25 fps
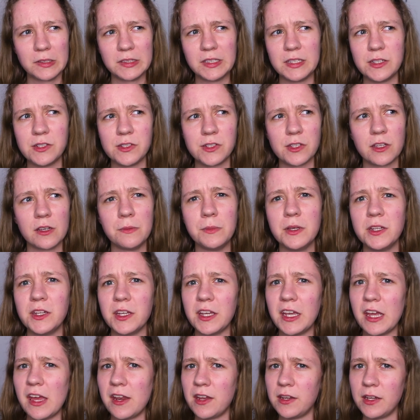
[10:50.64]
at least
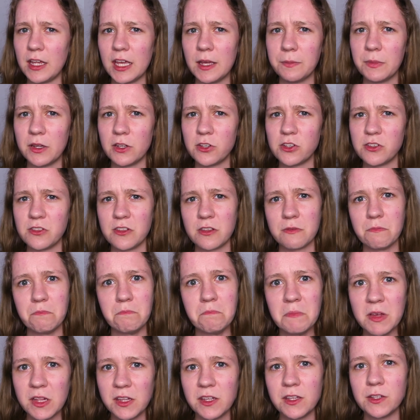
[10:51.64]
communicate an image that
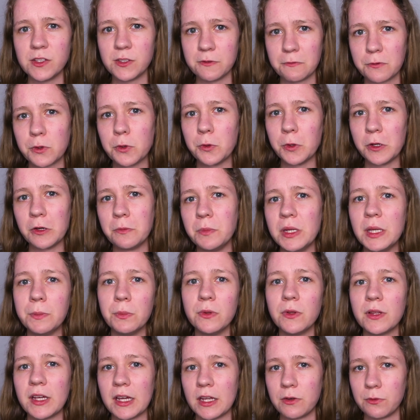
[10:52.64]
millions of queer
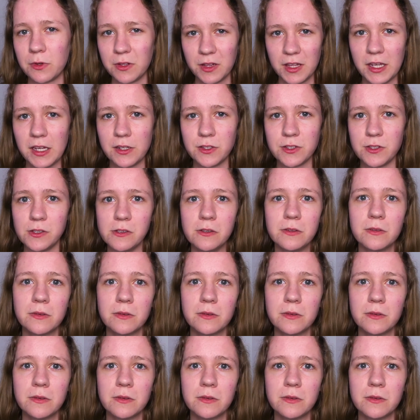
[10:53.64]
people can relate to.